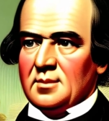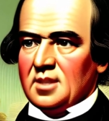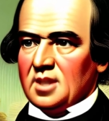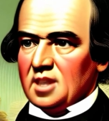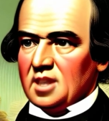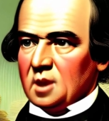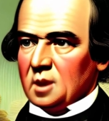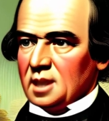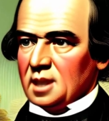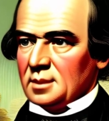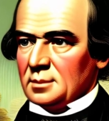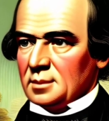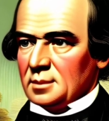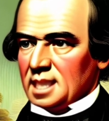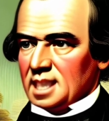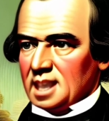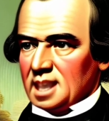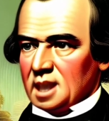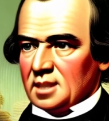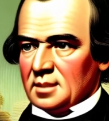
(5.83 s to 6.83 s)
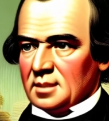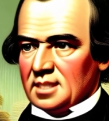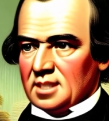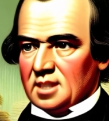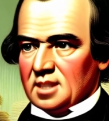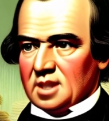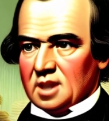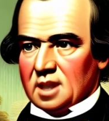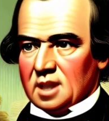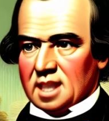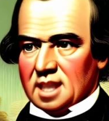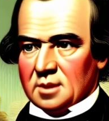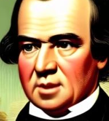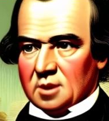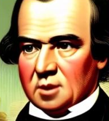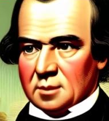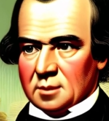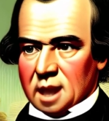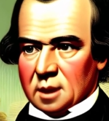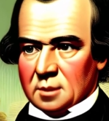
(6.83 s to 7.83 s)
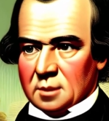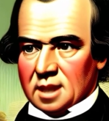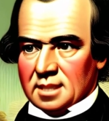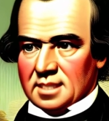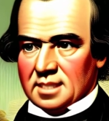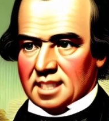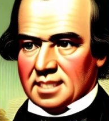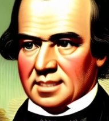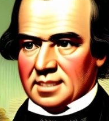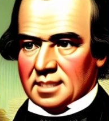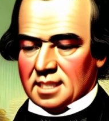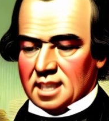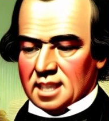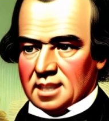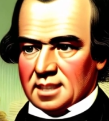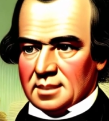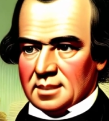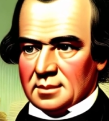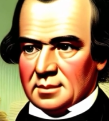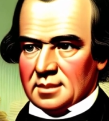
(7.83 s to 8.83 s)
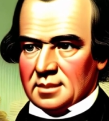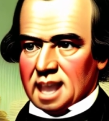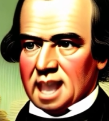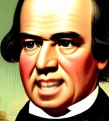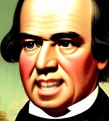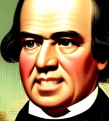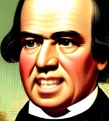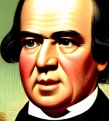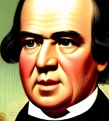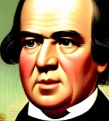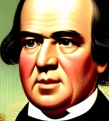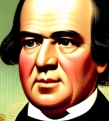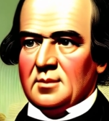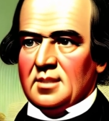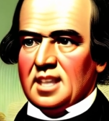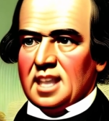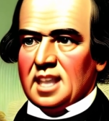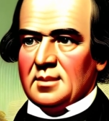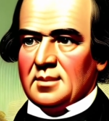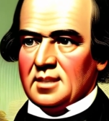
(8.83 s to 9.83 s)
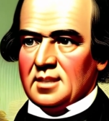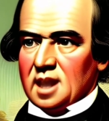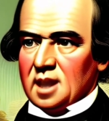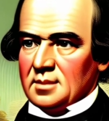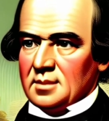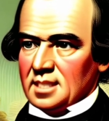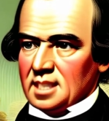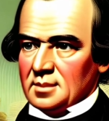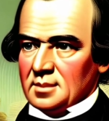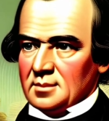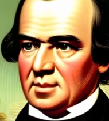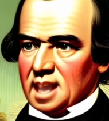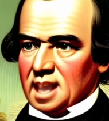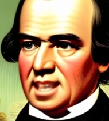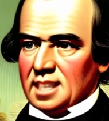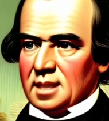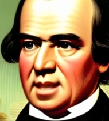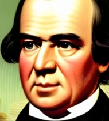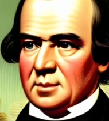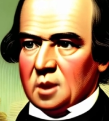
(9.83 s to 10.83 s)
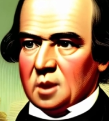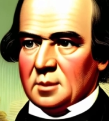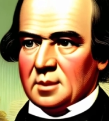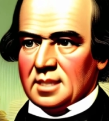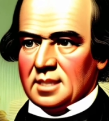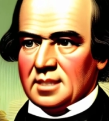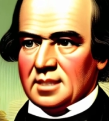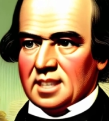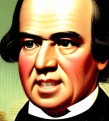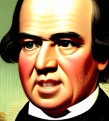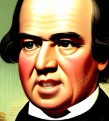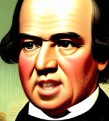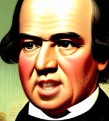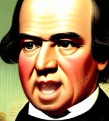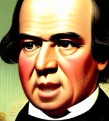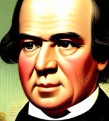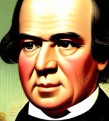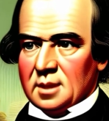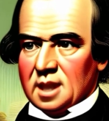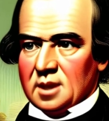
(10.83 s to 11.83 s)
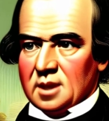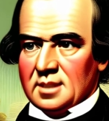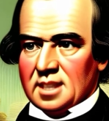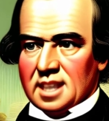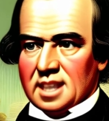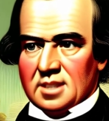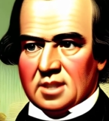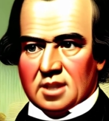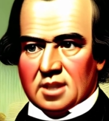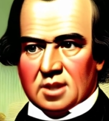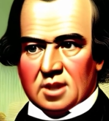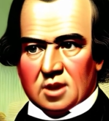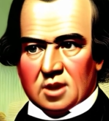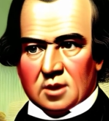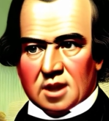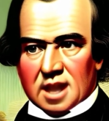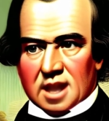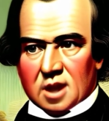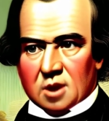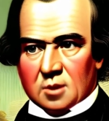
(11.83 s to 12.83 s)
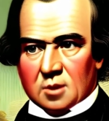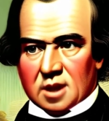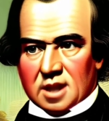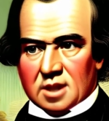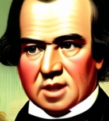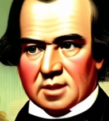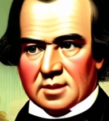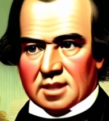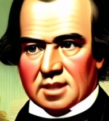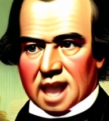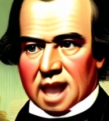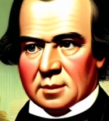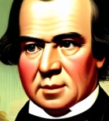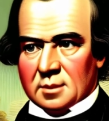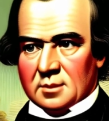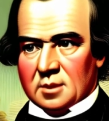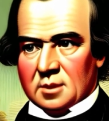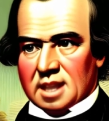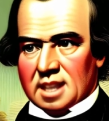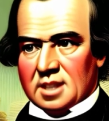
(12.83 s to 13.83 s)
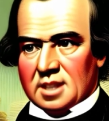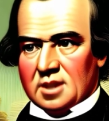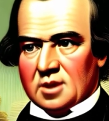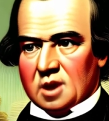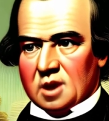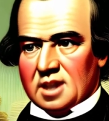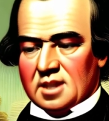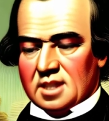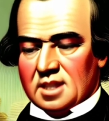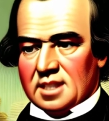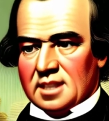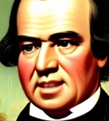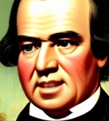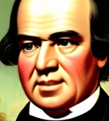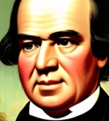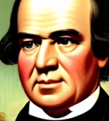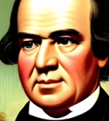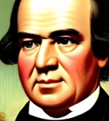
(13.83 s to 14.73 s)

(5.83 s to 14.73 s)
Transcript: Join me on this journey through my presidency as I reflect on the defining moments that shaped our nation during a critical time of Reconstruction.